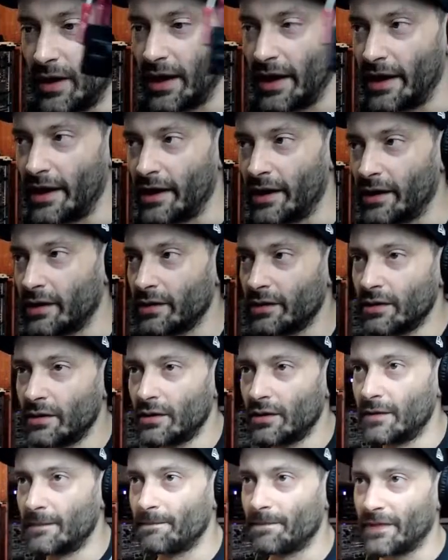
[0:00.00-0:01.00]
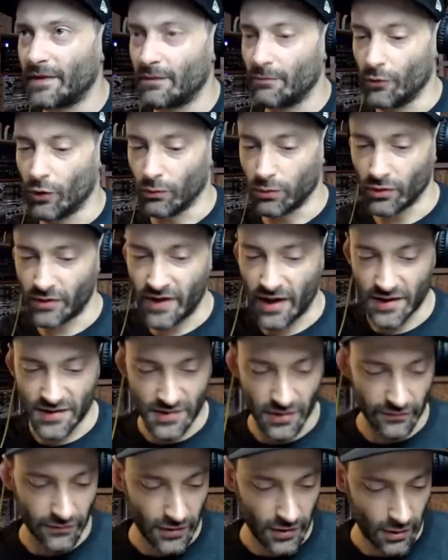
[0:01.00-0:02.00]
my mobile
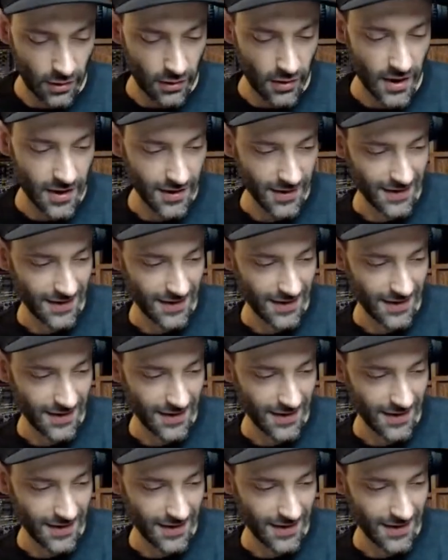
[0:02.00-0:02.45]
case over here.